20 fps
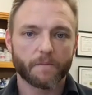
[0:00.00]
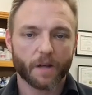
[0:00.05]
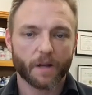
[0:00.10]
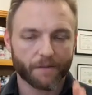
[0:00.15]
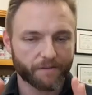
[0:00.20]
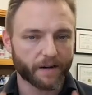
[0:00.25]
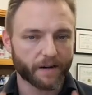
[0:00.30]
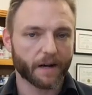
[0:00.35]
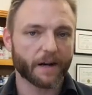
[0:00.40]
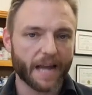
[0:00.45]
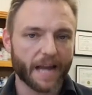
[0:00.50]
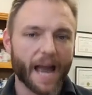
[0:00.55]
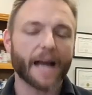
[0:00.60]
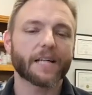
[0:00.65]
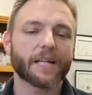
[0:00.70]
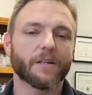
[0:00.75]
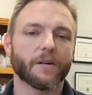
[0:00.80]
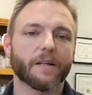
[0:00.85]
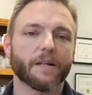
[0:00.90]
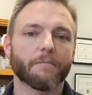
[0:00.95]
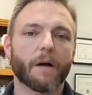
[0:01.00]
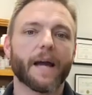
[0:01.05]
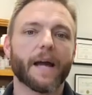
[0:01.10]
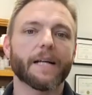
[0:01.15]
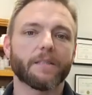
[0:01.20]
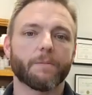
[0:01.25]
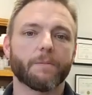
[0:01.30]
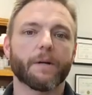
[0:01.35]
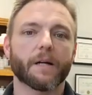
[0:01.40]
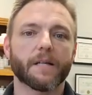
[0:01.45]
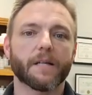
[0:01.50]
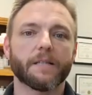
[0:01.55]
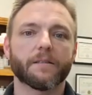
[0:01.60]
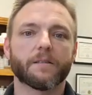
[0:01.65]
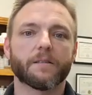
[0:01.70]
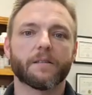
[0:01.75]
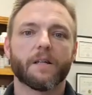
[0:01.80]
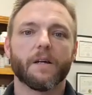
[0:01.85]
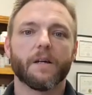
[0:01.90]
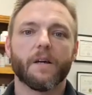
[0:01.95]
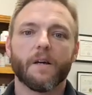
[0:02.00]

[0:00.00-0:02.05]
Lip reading: are very accurate in my experience.